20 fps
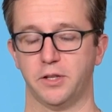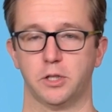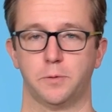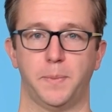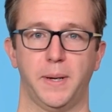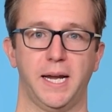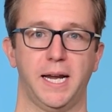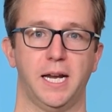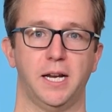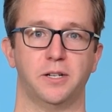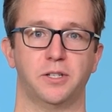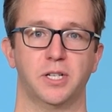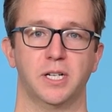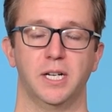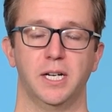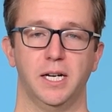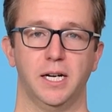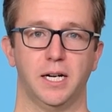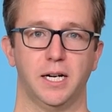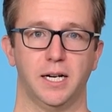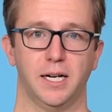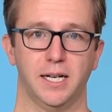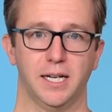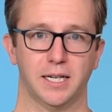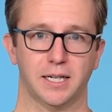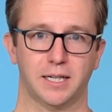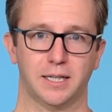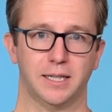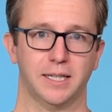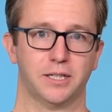this page
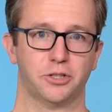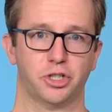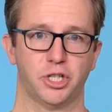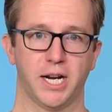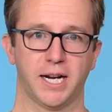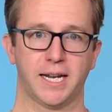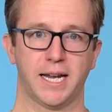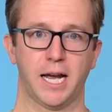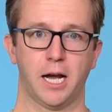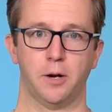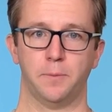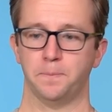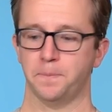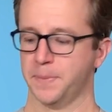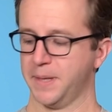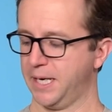and click checkout,